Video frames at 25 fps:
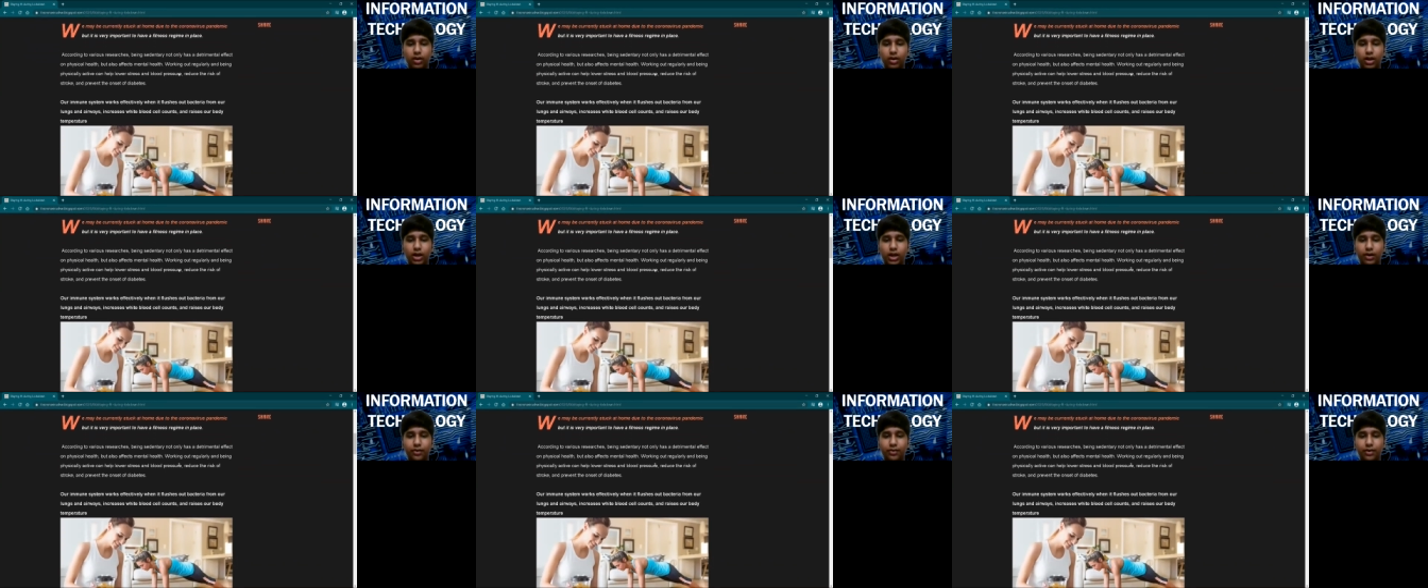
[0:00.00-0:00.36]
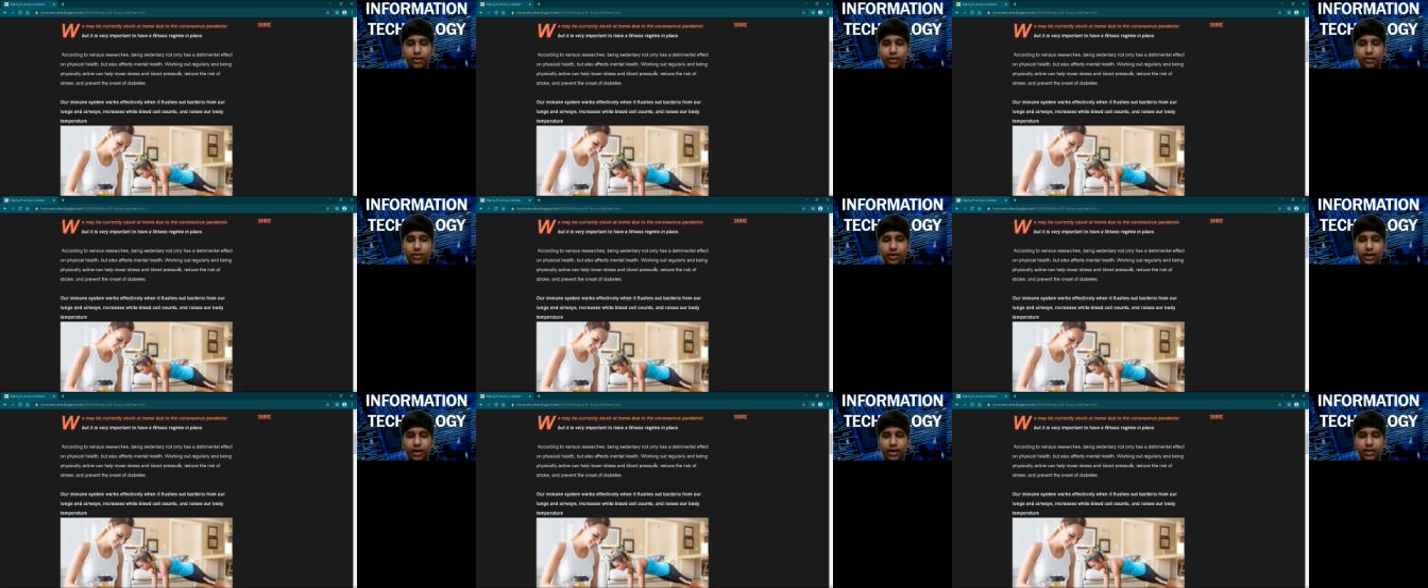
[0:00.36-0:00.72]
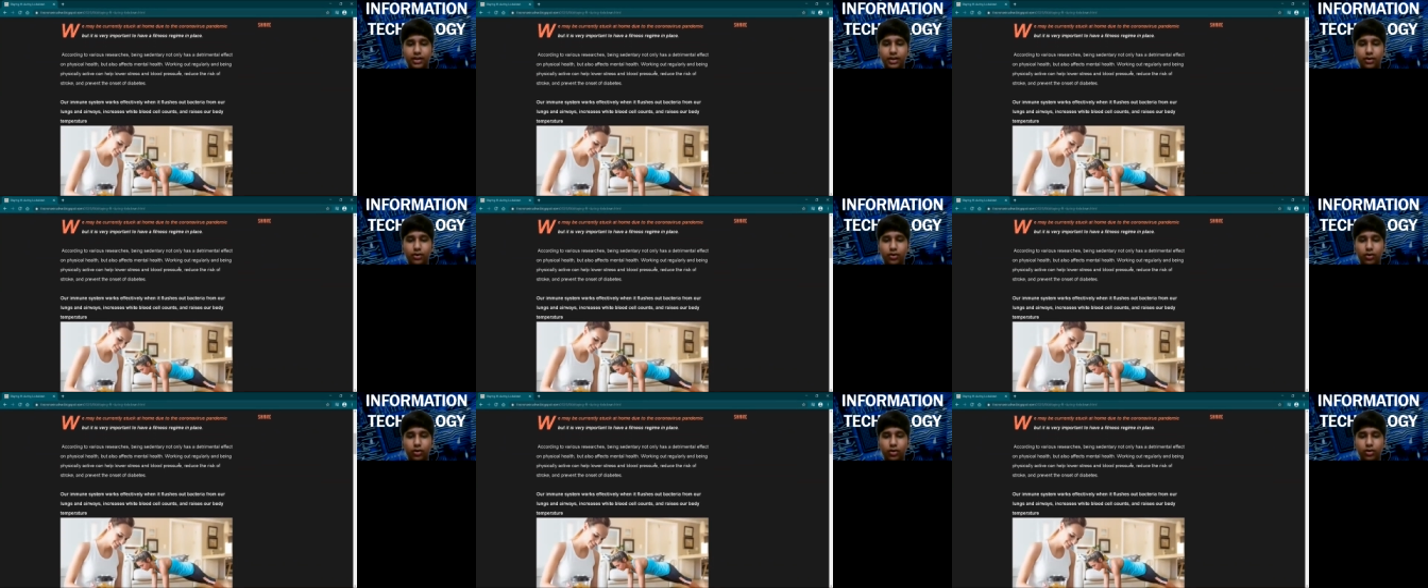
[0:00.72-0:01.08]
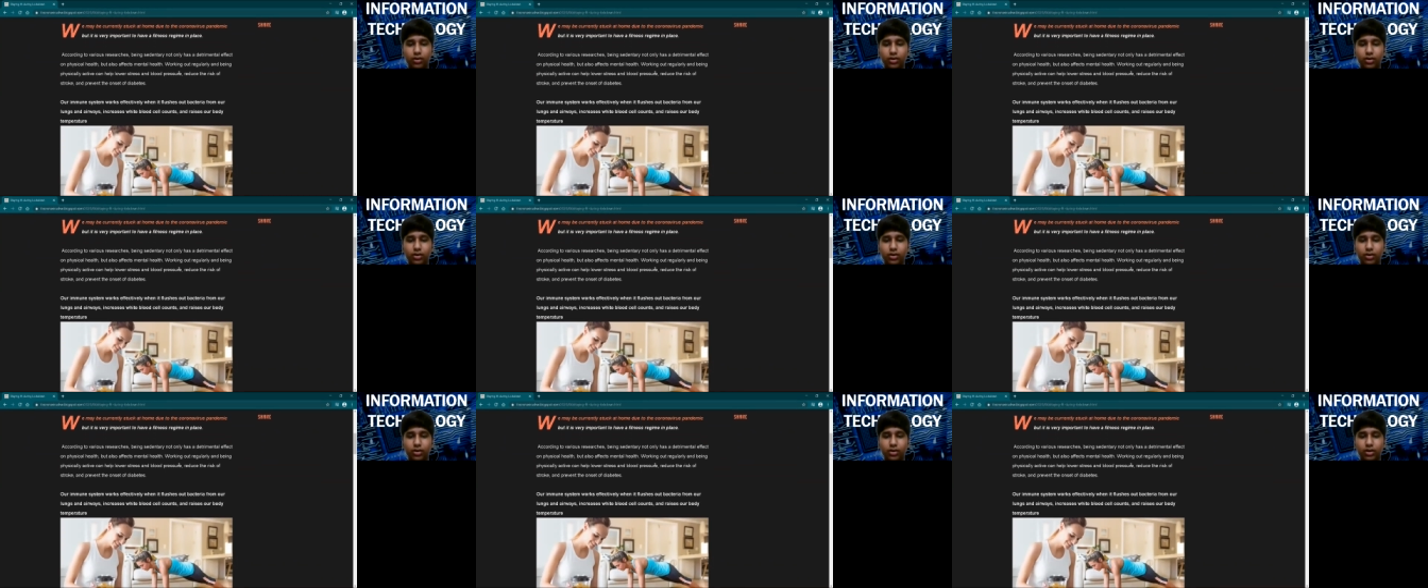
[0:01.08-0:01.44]
I have divided all
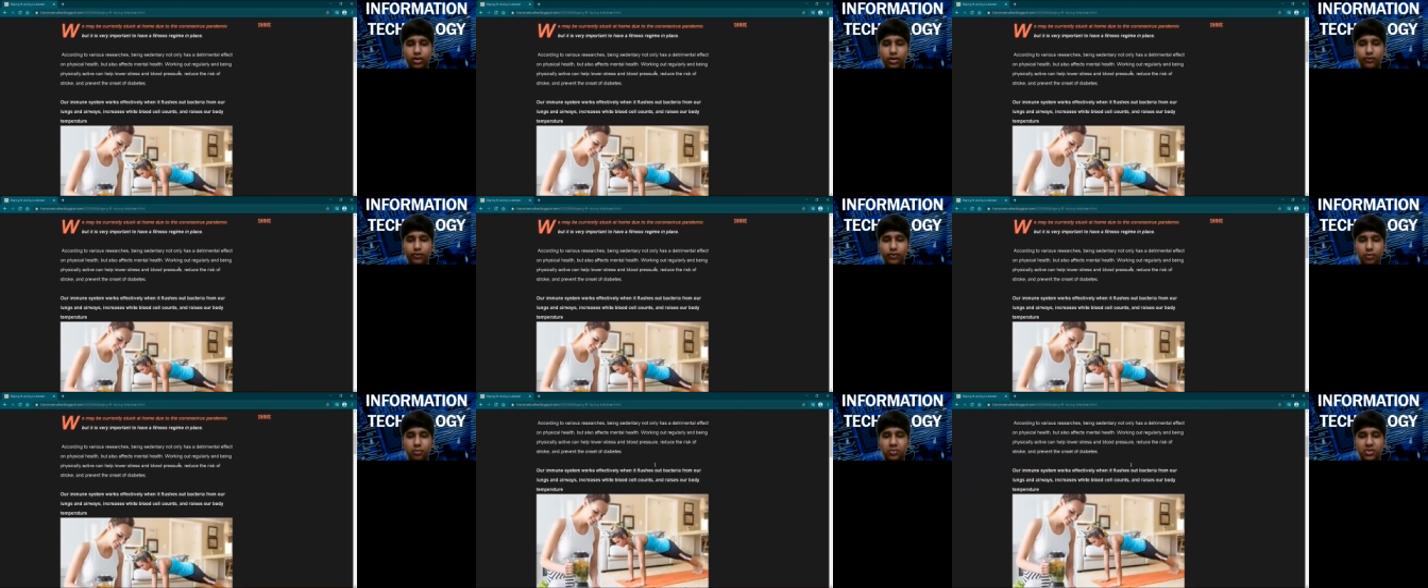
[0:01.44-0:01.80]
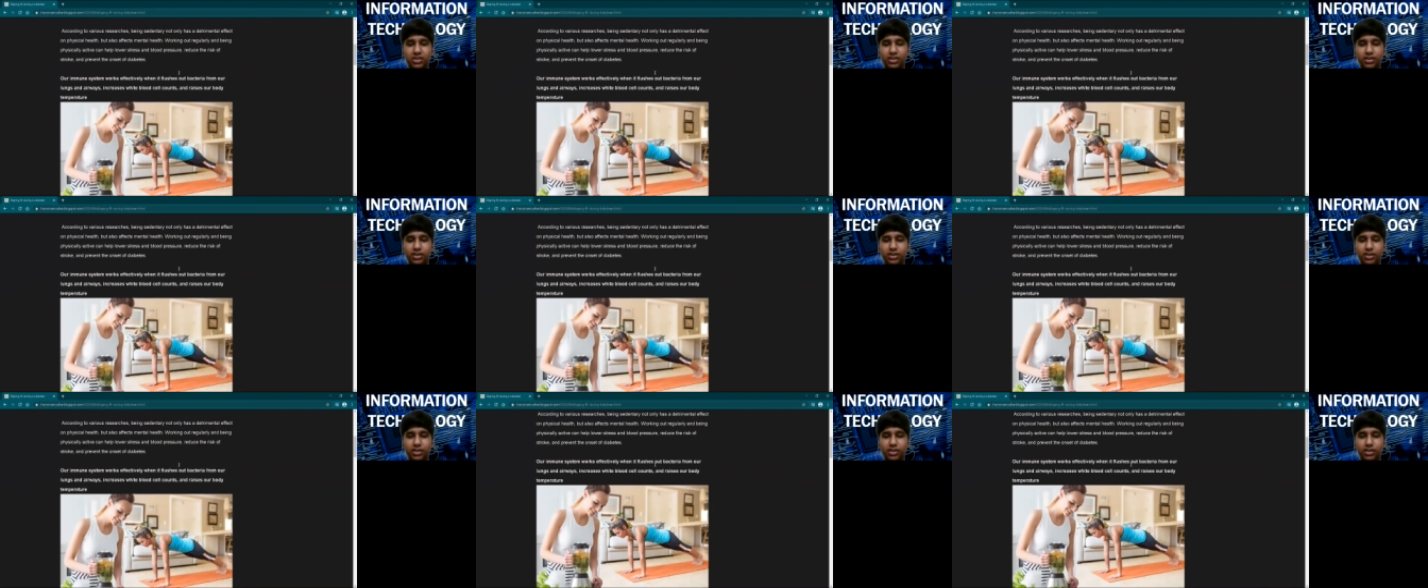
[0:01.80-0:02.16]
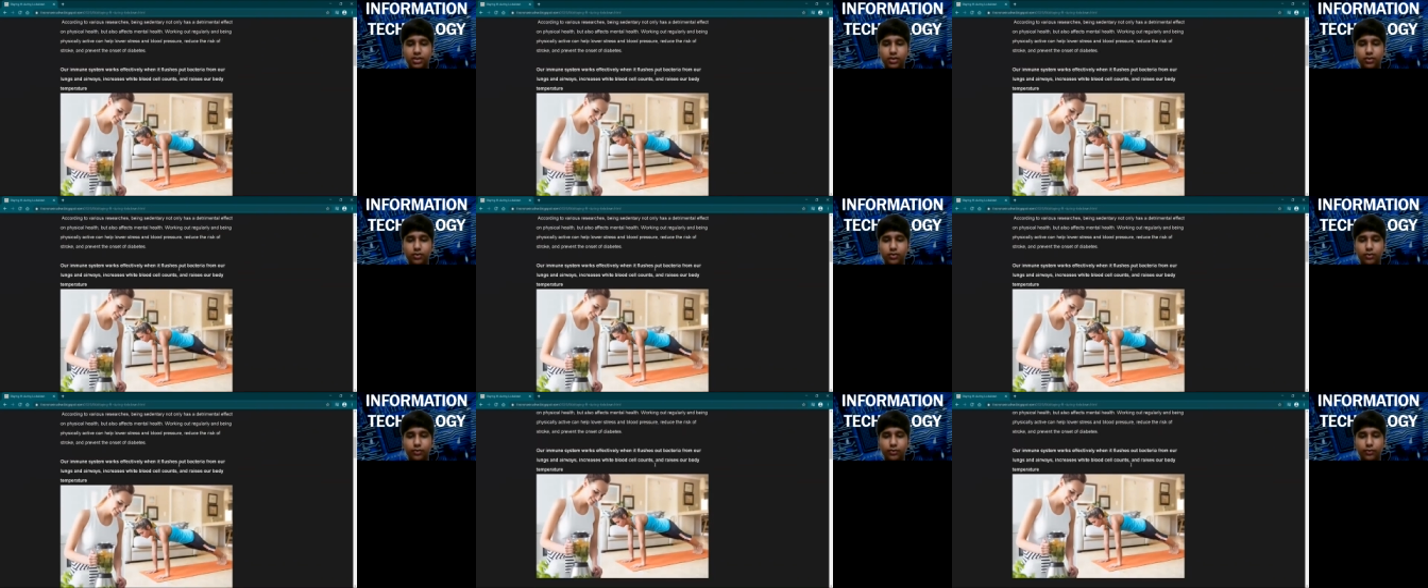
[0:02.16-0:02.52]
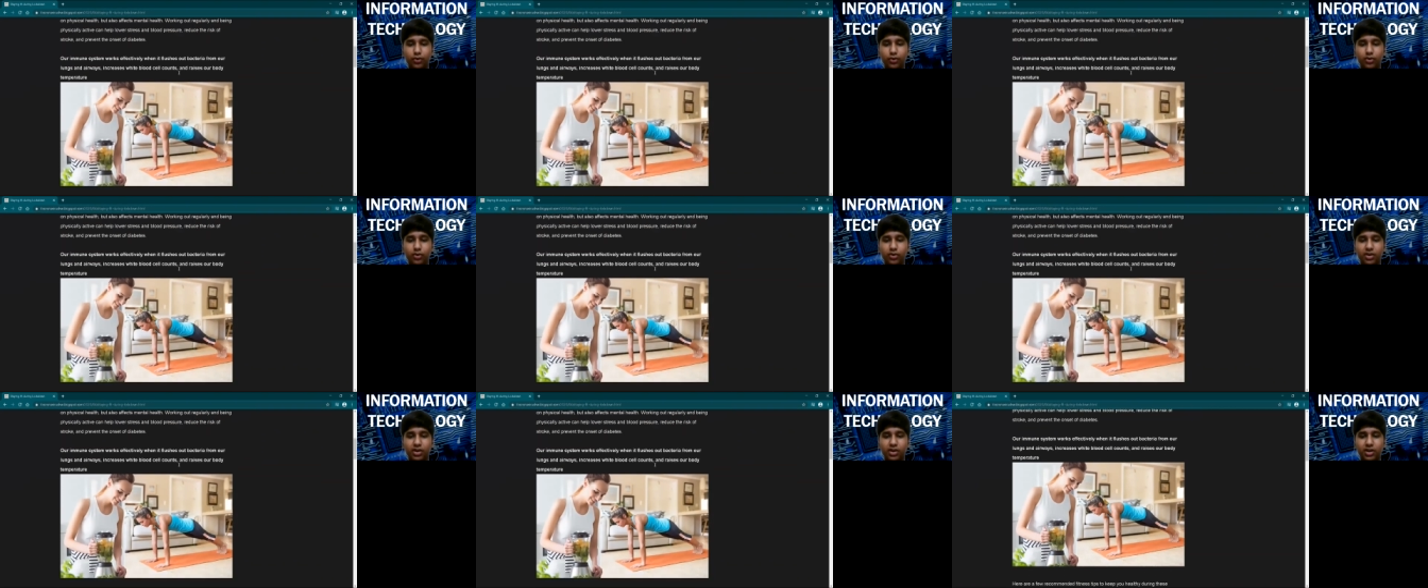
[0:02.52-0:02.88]
the information into four
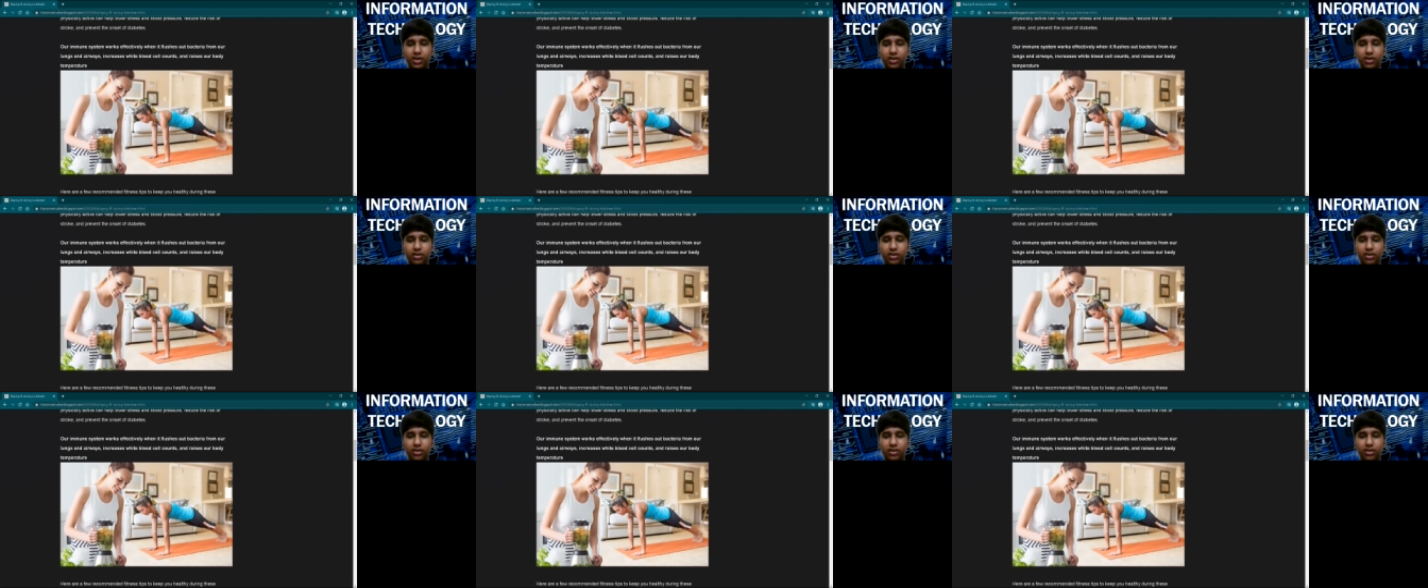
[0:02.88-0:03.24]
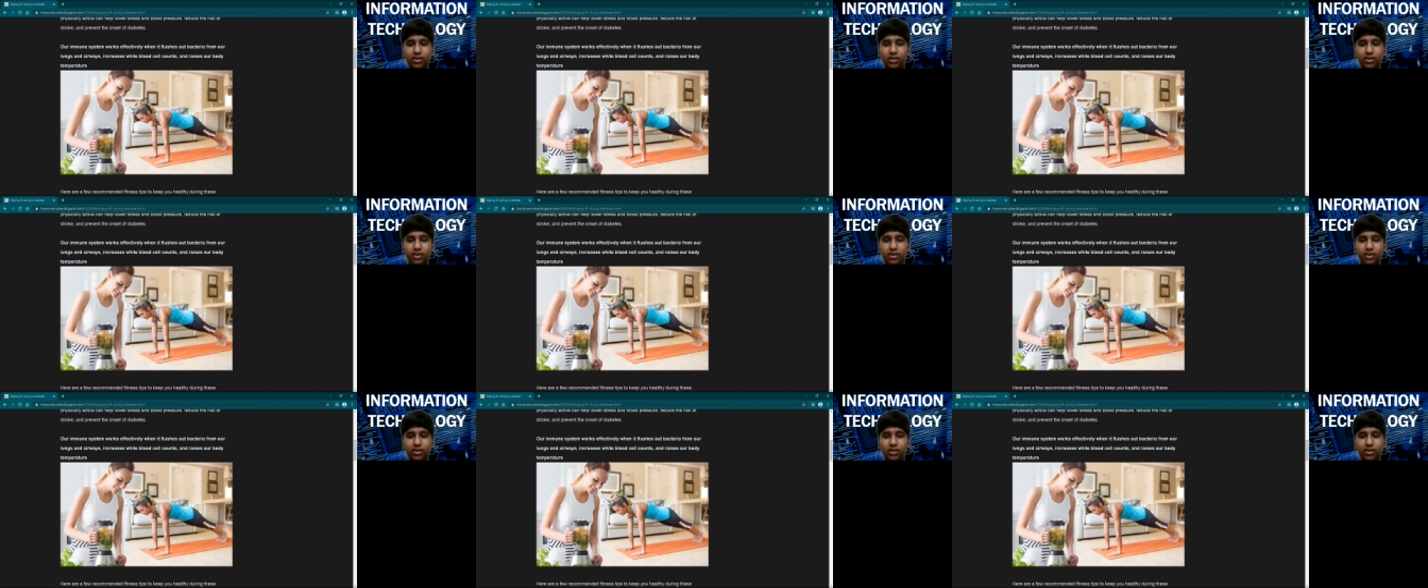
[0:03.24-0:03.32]
categories.